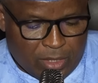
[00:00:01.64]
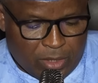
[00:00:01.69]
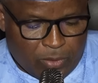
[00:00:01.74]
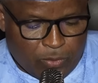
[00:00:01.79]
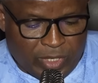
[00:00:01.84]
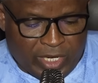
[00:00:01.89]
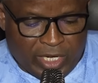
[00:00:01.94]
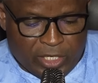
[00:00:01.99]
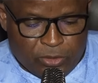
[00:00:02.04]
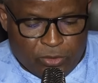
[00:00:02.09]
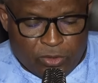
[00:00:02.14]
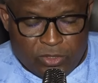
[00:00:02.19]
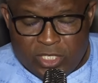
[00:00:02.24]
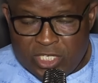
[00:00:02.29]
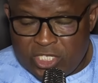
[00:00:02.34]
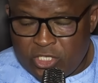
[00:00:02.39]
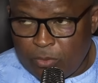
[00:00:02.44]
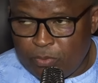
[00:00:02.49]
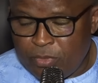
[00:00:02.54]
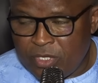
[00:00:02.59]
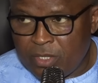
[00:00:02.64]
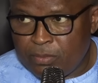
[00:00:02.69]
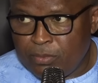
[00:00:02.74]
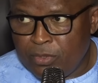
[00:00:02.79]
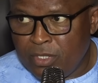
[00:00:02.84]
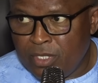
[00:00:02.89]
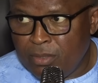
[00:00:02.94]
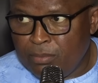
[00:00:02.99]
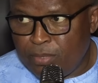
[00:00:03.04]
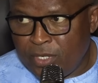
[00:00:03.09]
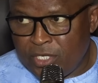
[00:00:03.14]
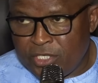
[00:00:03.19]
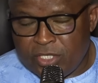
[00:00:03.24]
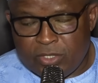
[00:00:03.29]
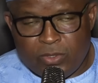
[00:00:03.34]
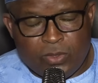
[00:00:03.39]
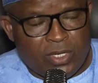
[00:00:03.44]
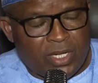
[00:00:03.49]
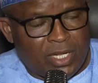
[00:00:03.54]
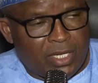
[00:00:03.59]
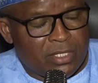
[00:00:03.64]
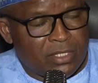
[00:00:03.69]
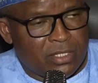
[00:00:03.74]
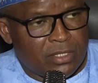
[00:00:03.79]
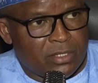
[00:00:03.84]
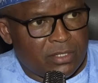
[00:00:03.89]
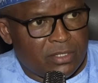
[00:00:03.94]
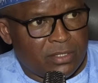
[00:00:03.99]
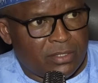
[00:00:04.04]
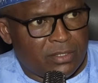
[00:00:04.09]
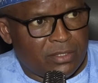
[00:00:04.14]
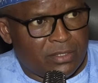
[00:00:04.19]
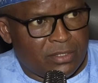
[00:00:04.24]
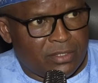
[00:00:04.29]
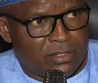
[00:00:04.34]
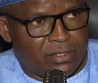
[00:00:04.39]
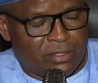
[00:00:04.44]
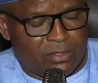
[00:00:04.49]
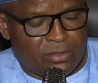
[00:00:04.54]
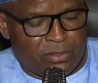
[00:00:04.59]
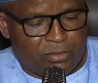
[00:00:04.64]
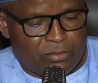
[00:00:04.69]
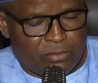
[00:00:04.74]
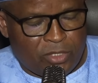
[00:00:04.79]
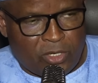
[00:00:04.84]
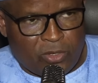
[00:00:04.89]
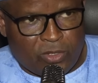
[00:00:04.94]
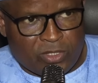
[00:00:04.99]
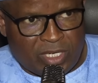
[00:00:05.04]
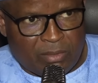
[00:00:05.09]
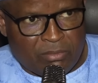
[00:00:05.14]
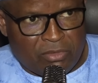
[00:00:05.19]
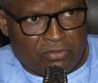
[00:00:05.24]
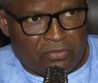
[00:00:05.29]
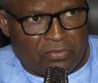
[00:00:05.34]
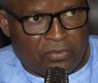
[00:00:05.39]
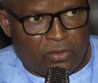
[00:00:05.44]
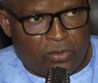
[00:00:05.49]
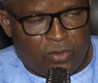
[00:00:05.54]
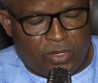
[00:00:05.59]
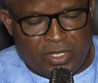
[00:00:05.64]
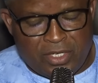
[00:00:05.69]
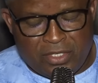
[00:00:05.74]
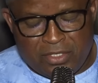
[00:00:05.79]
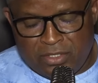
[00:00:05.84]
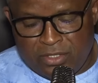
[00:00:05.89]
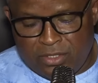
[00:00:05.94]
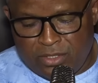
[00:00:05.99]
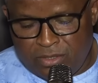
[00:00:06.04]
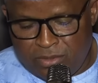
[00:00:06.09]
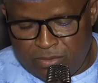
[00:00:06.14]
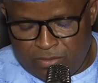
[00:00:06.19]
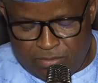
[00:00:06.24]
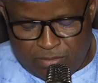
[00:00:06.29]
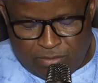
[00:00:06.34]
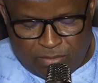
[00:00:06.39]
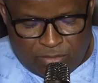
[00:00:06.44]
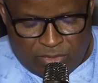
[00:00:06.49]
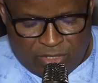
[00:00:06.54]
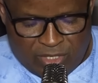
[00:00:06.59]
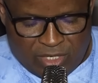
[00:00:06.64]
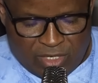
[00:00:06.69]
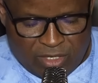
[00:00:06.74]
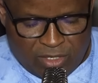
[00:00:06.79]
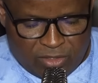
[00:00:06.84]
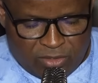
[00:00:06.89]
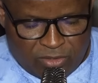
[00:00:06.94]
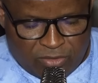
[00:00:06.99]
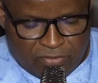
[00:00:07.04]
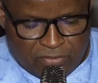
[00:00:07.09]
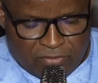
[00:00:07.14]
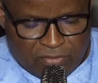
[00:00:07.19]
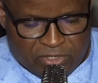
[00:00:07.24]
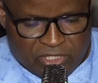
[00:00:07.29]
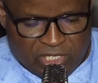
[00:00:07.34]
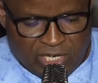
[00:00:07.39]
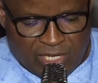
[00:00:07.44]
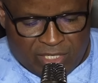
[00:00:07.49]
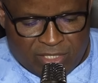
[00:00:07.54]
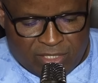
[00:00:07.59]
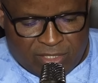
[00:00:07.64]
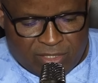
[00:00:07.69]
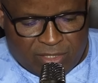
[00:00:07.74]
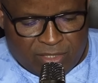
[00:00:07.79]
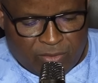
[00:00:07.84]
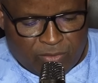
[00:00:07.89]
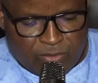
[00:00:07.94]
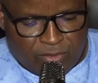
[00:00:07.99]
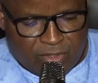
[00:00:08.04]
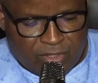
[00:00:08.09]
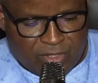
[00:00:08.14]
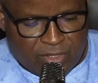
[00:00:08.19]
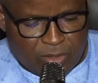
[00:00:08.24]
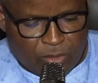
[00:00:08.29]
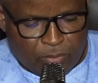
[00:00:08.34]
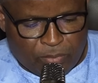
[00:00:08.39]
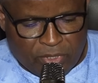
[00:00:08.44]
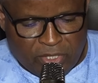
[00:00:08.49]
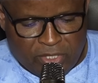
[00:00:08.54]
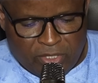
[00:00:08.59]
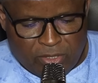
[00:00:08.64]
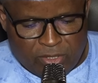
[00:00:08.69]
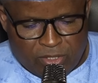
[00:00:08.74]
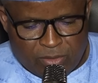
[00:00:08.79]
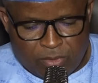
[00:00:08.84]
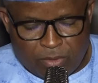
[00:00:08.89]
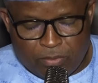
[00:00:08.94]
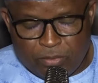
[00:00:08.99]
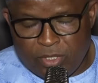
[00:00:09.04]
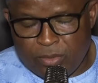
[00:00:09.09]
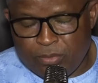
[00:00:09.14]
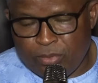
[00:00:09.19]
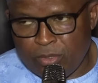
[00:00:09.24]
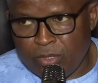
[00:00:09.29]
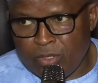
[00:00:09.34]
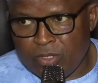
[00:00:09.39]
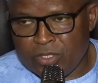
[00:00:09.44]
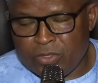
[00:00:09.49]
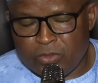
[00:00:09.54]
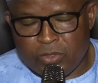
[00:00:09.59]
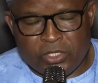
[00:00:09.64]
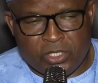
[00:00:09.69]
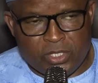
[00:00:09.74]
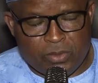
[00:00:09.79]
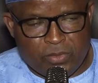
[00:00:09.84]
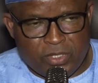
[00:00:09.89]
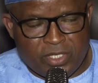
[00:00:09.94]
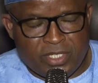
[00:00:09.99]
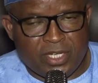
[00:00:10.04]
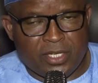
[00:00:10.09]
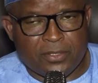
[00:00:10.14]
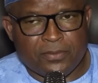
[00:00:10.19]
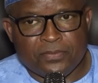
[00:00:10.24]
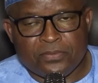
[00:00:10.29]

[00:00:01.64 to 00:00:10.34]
Well, I chose this topic in particular because I've been following the lot of chats and opinions about people on social media.